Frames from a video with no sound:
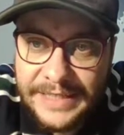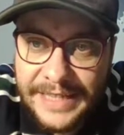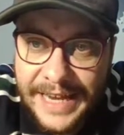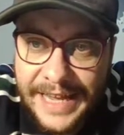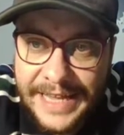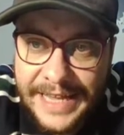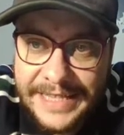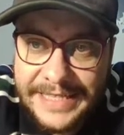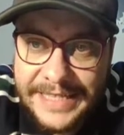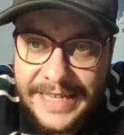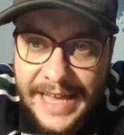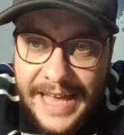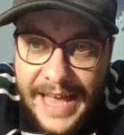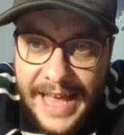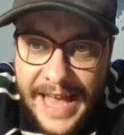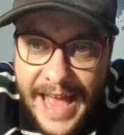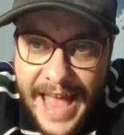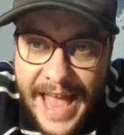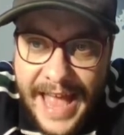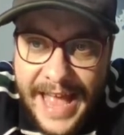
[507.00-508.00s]
trades
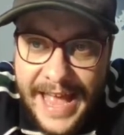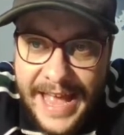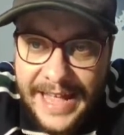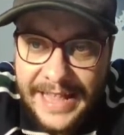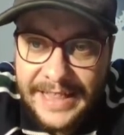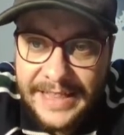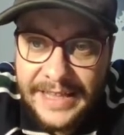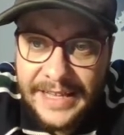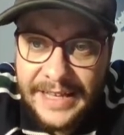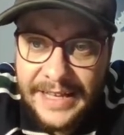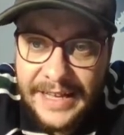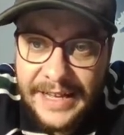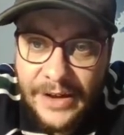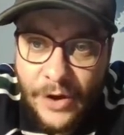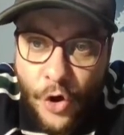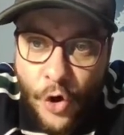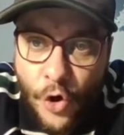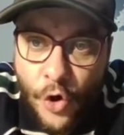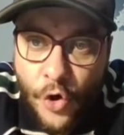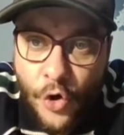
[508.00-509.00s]
and uh,
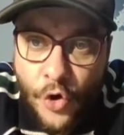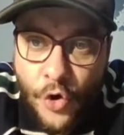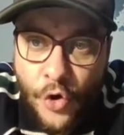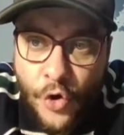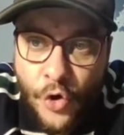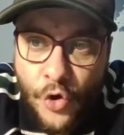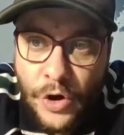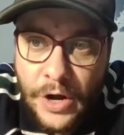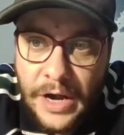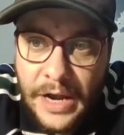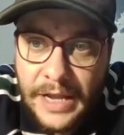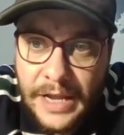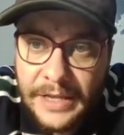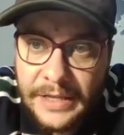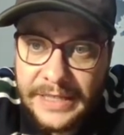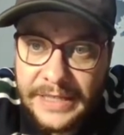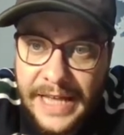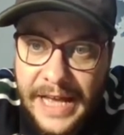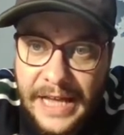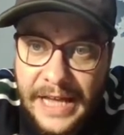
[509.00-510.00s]
all
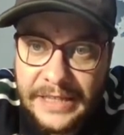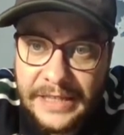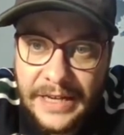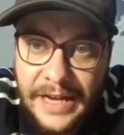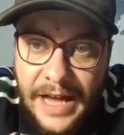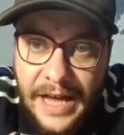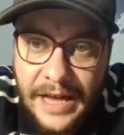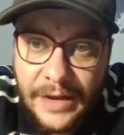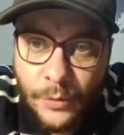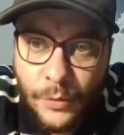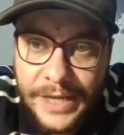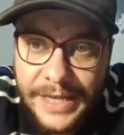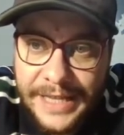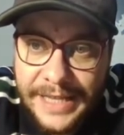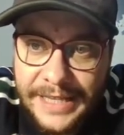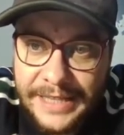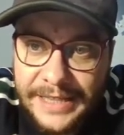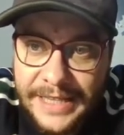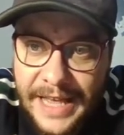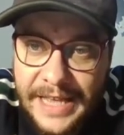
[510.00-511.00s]
the other are
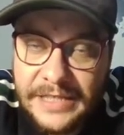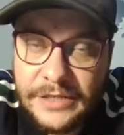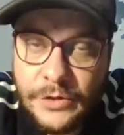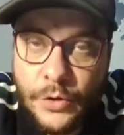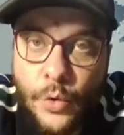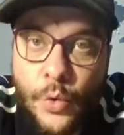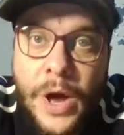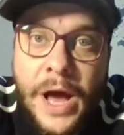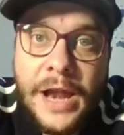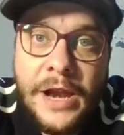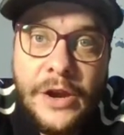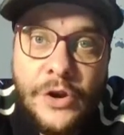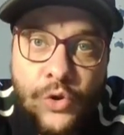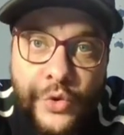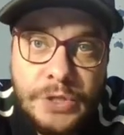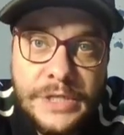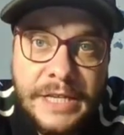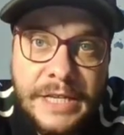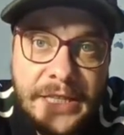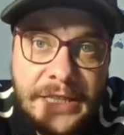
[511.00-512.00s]
winning trades so one
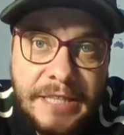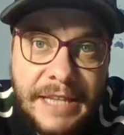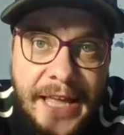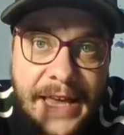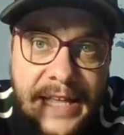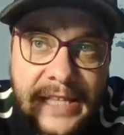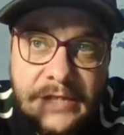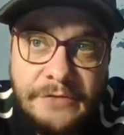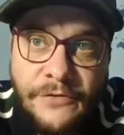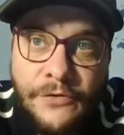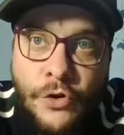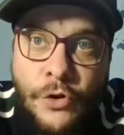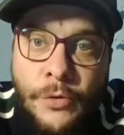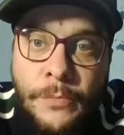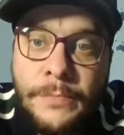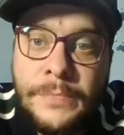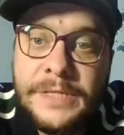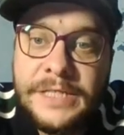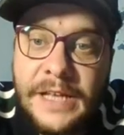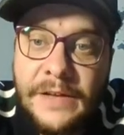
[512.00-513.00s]
losing trades
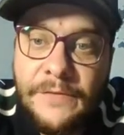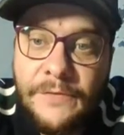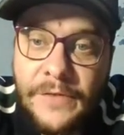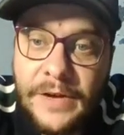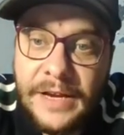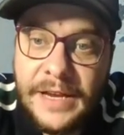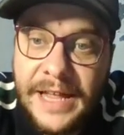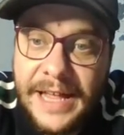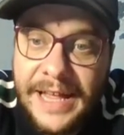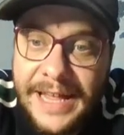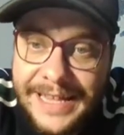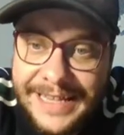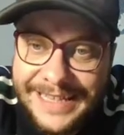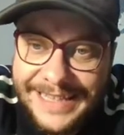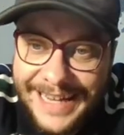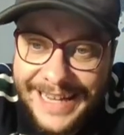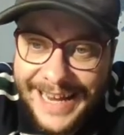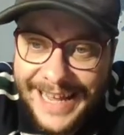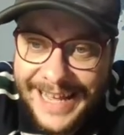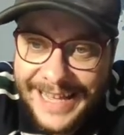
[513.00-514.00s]
from seven
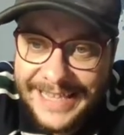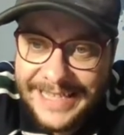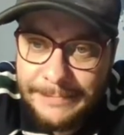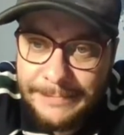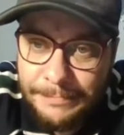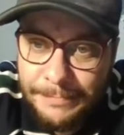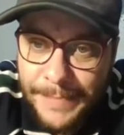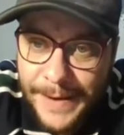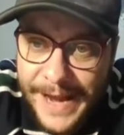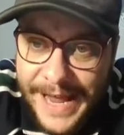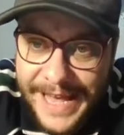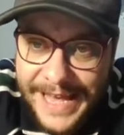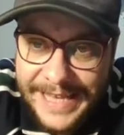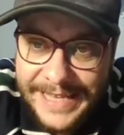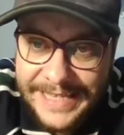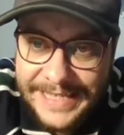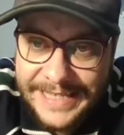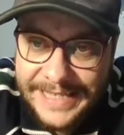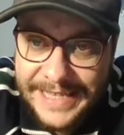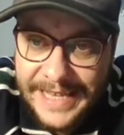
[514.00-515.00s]
trades
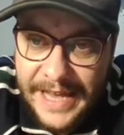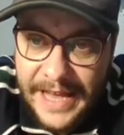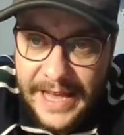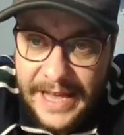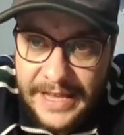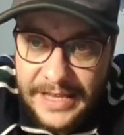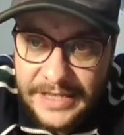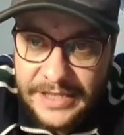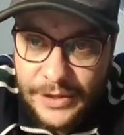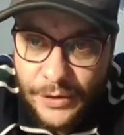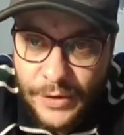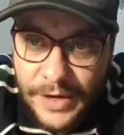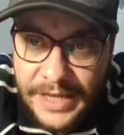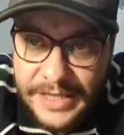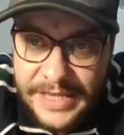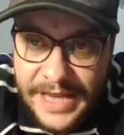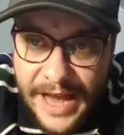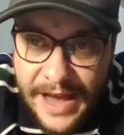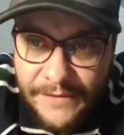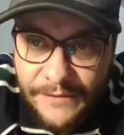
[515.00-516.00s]
placed so
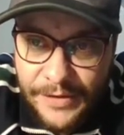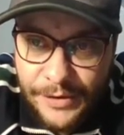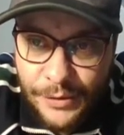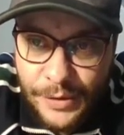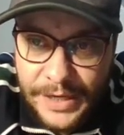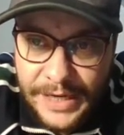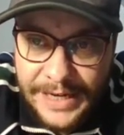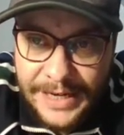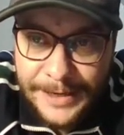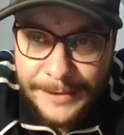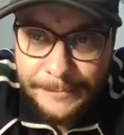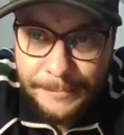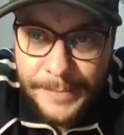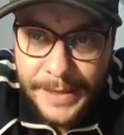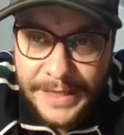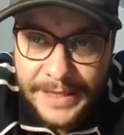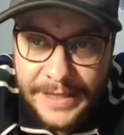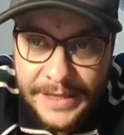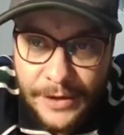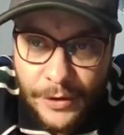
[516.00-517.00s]
let's have a look a little
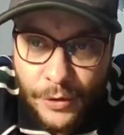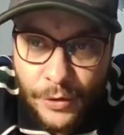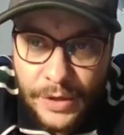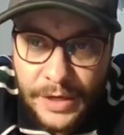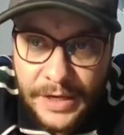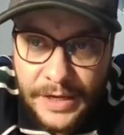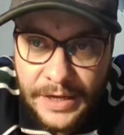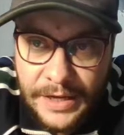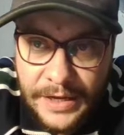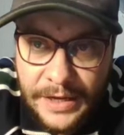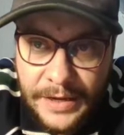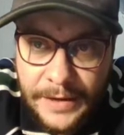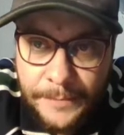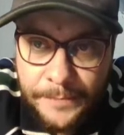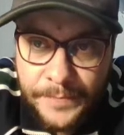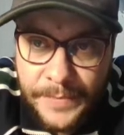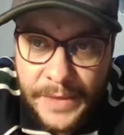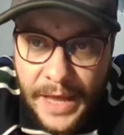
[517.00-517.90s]
bit on uh,